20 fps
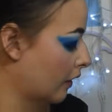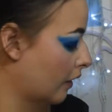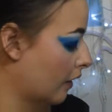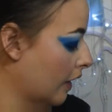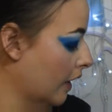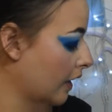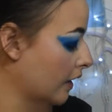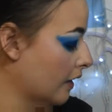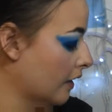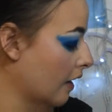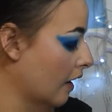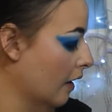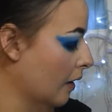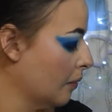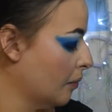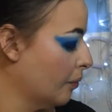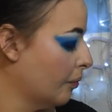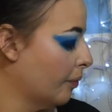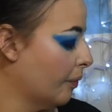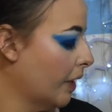is
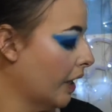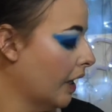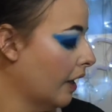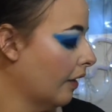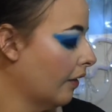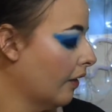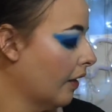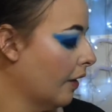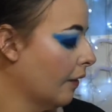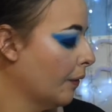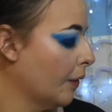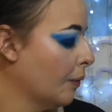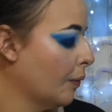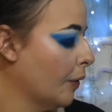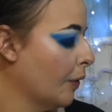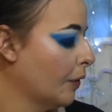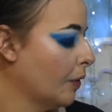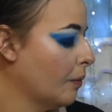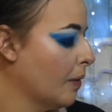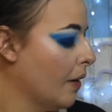not being there for
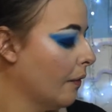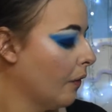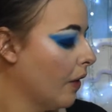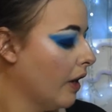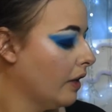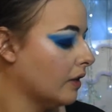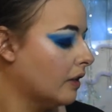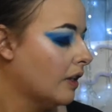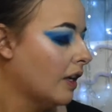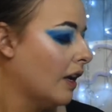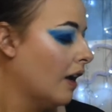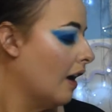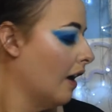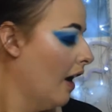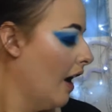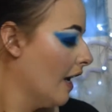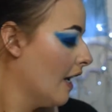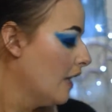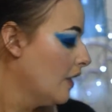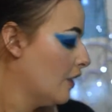both of my friends.
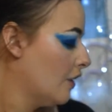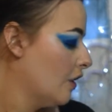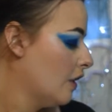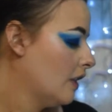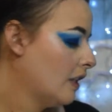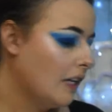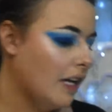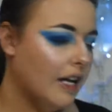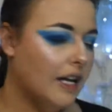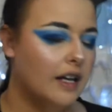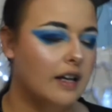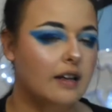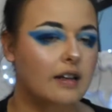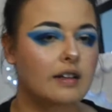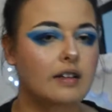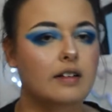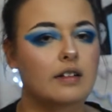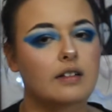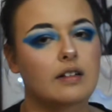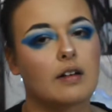I guess you could say
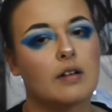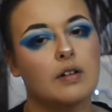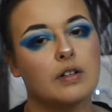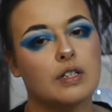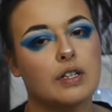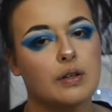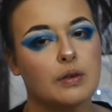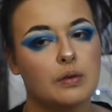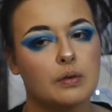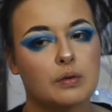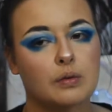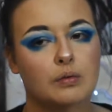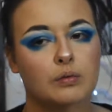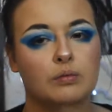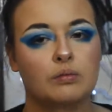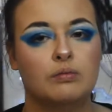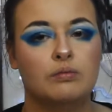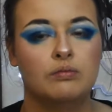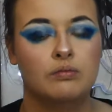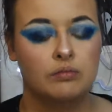also
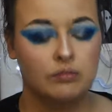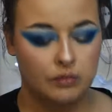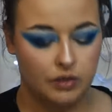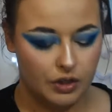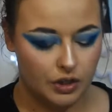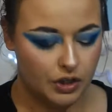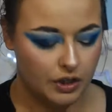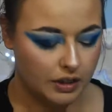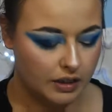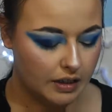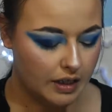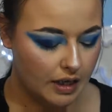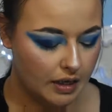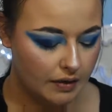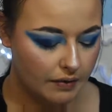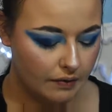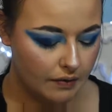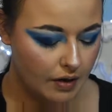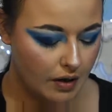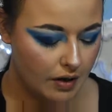just
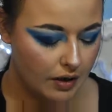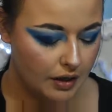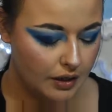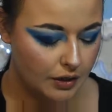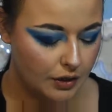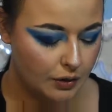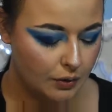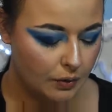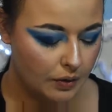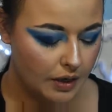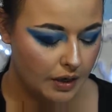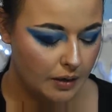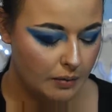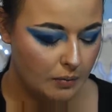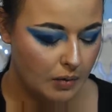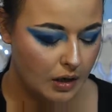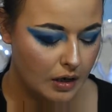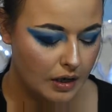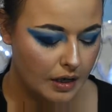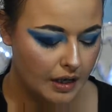kind of not
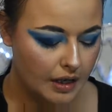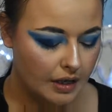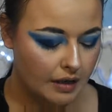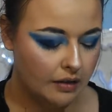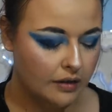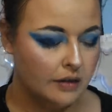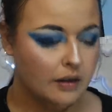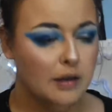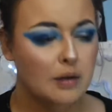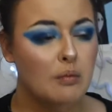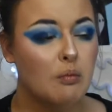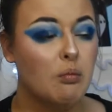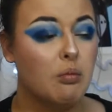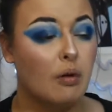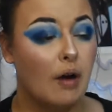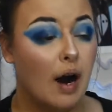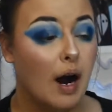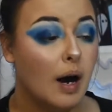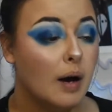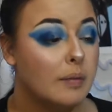enjoying my
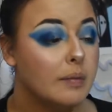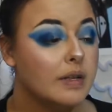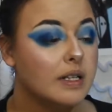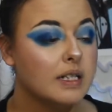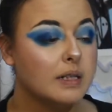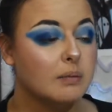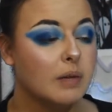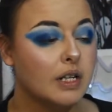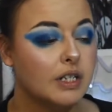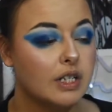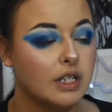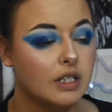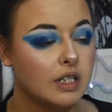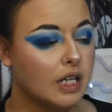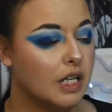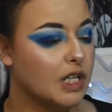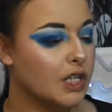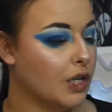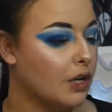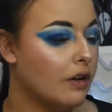prom as much as
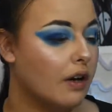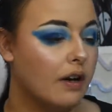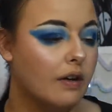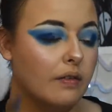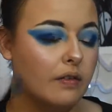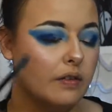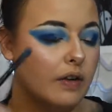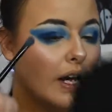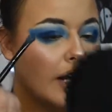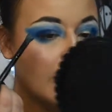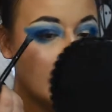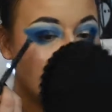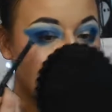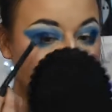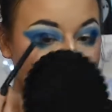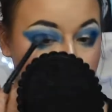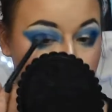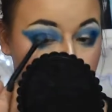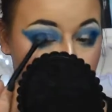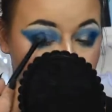I should have, I
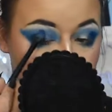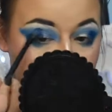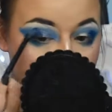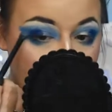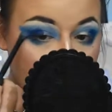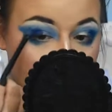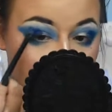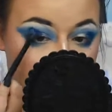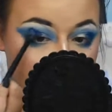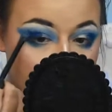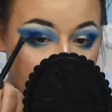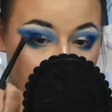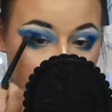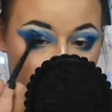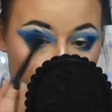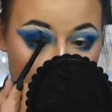guess you could say,